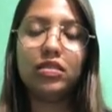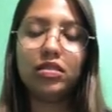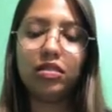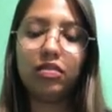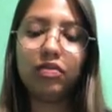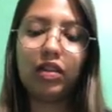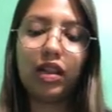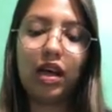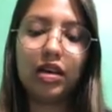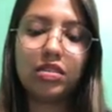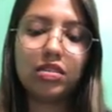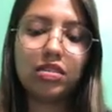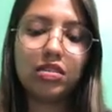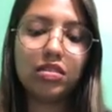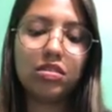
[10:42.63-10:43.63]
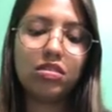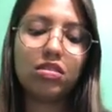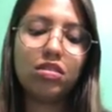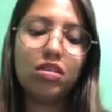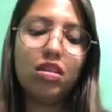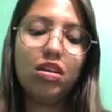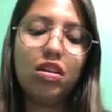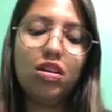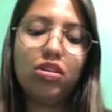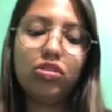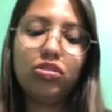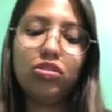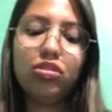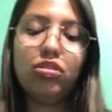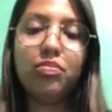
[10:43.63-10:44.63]
of classes
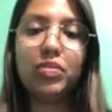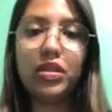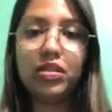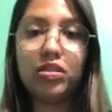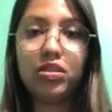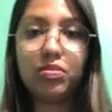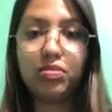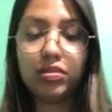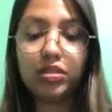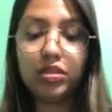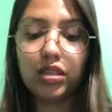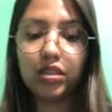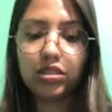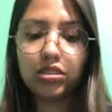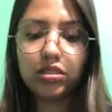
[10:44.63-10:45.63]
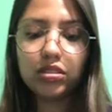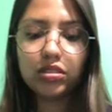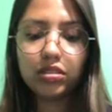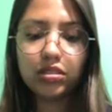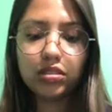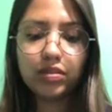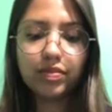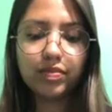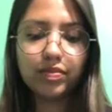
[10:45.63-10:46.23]
to the means of productions.